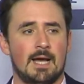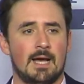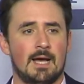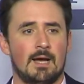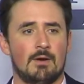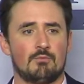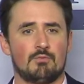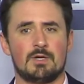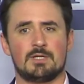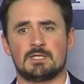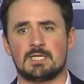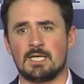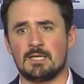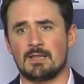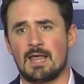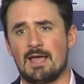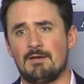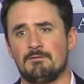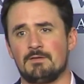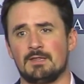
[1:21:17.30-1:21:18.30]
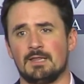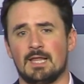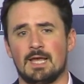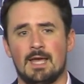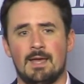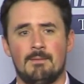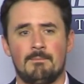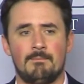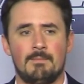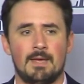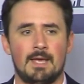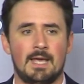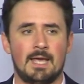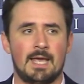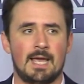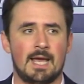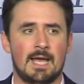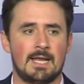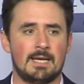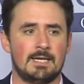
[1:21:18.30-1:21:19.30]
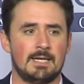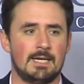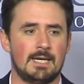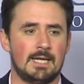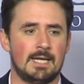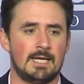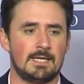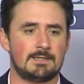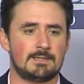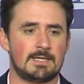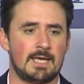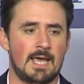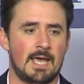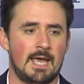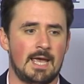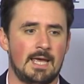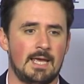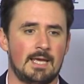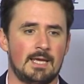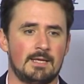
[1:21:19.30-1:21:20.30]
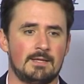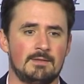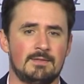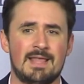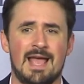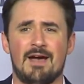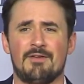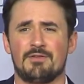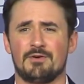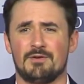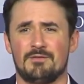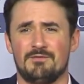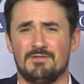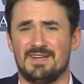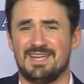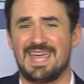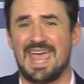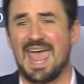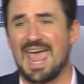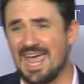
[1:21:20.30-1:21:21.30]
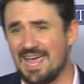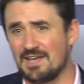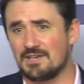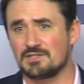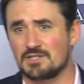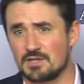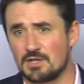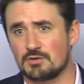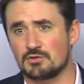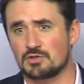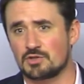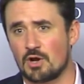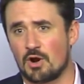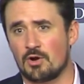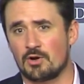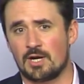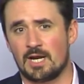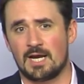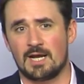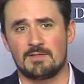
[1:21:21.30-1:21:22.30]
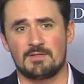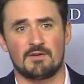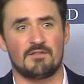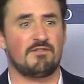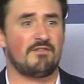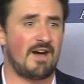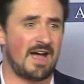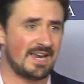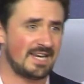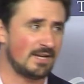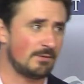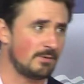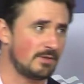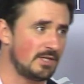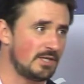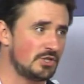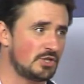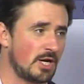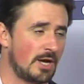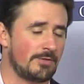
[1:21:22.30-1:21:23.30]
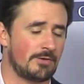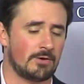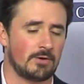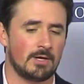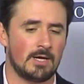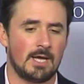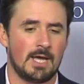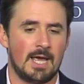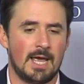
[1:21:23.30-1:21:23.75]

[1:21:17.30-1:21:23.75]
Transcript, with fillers: uh, risking life and limb. And it's a now they're gangs that they're starting and they're fighting with each other.